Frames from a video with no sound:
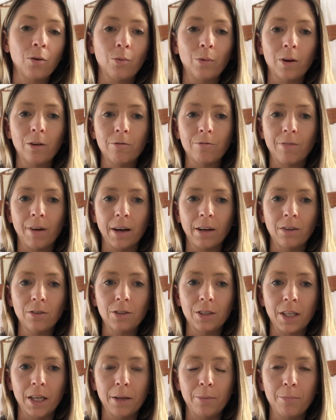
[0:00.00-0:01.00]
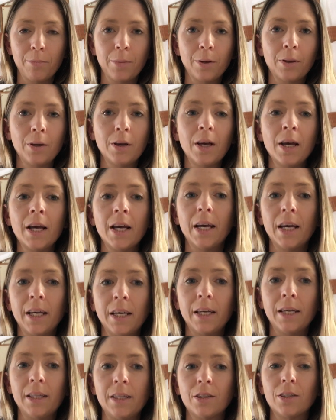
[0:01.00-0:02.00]
One final tip
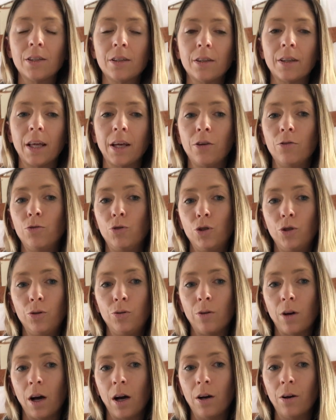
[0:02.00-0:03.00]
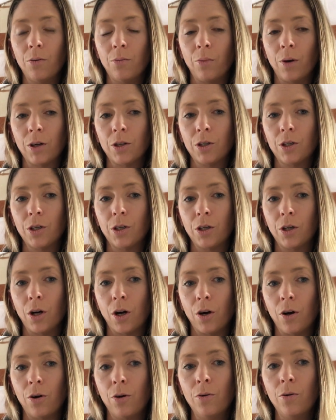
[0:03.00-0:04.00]
is that you do not want to
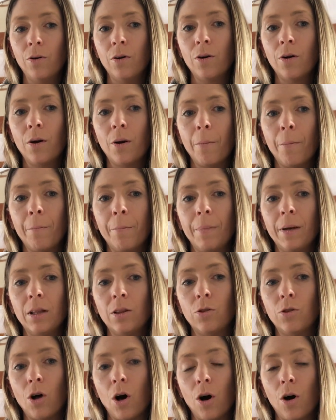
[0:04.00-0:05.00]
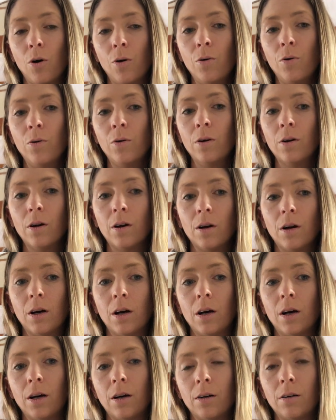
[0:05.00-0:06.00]
go below,
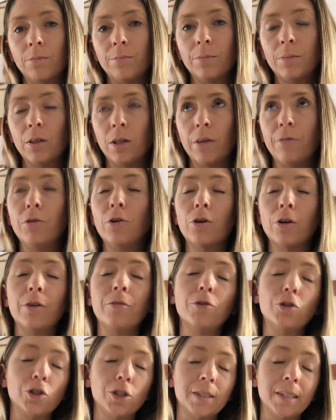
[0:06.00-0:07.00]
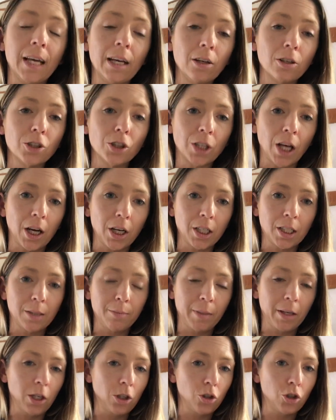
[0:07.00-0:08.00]
if you set your shutter
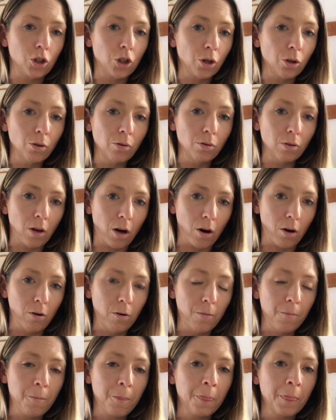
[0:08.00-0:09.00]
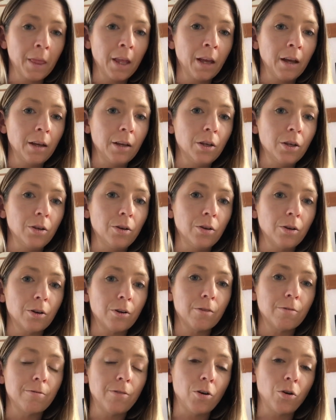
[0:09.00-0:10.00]
speed too low,
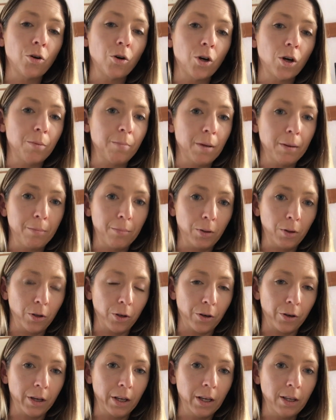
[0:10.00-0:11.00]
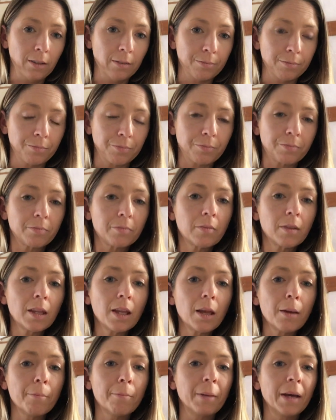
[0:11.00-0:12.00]
your photo could be blurry
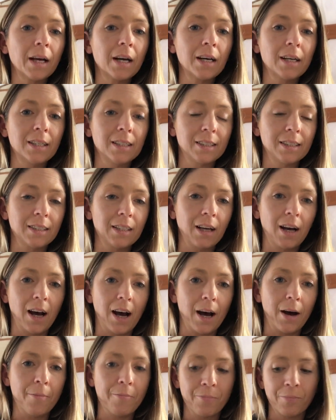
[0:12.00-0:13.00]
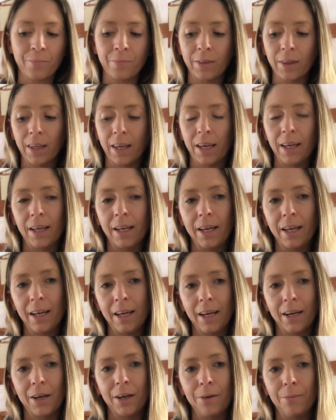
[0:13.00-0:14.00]
because
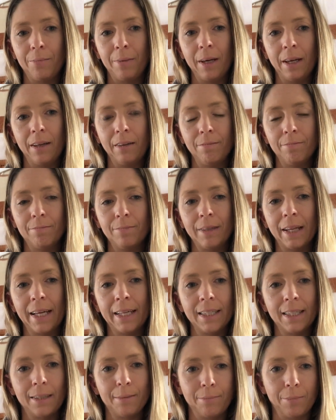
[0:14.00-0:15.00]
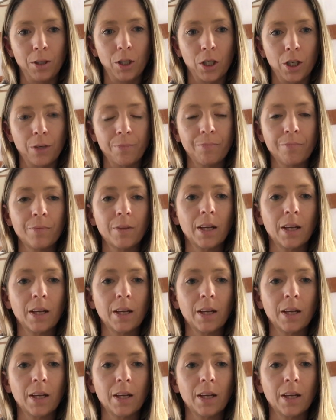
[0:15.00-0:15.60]
it could be lens blur